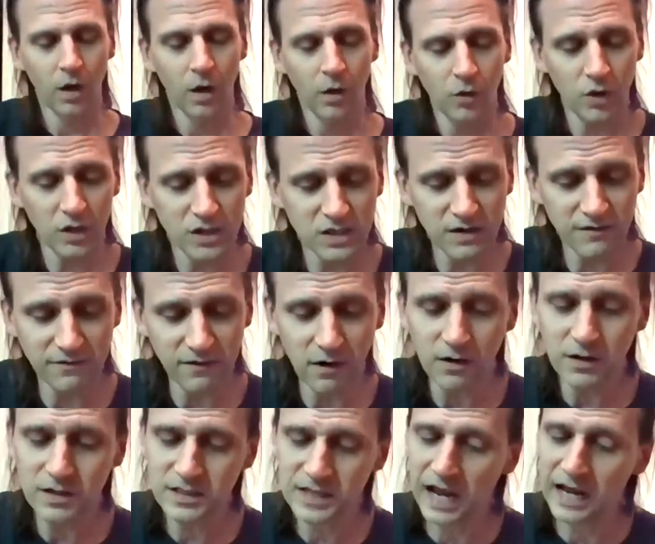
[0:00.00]

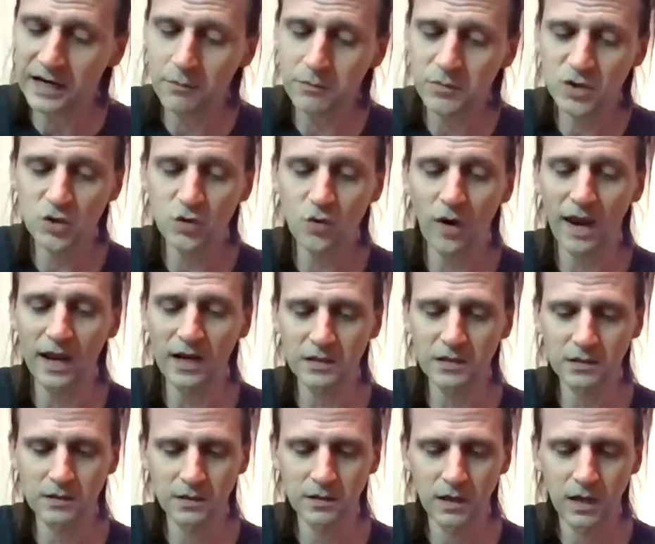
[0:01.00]
Christopher sat up
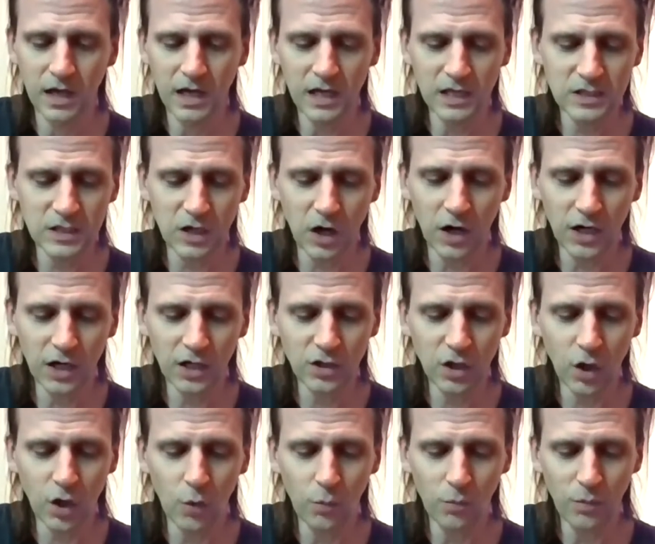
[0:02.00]
straight. He started
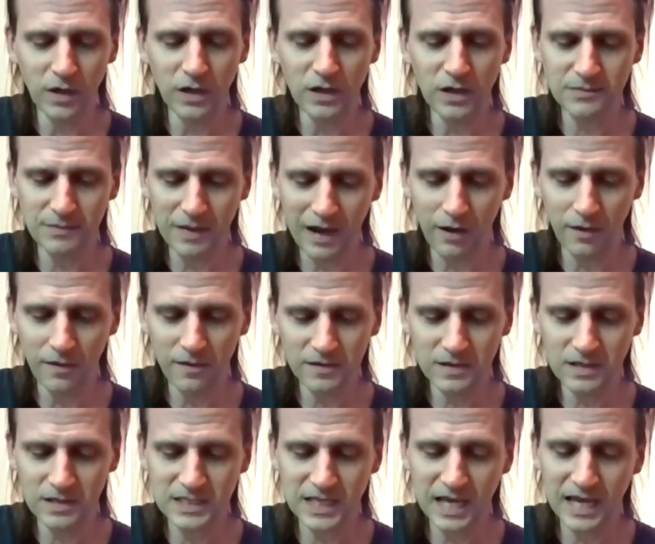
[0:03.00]
to open his mouth
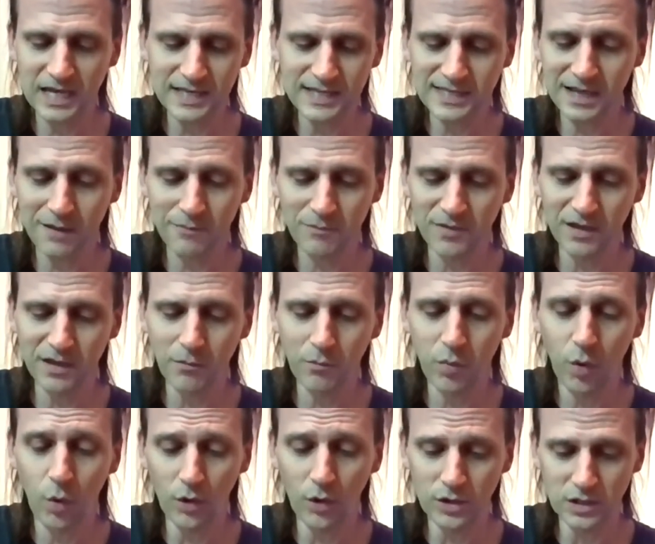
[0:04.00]
to say something
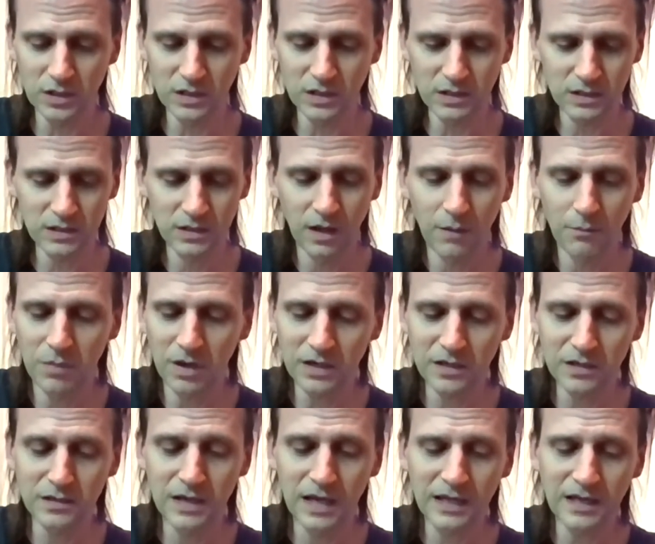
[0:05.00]
important, but
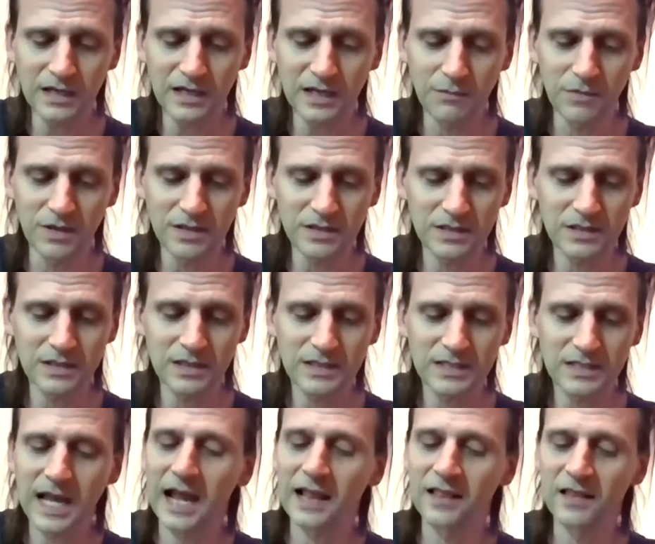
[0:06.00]
Nicodemus
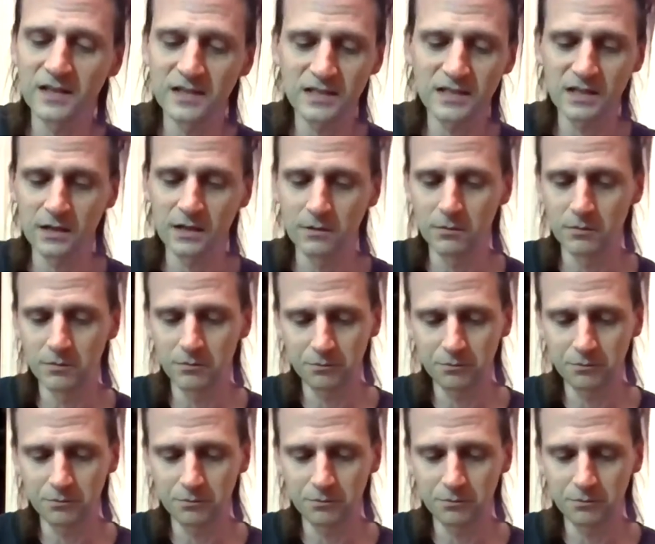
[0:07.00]
silenced him.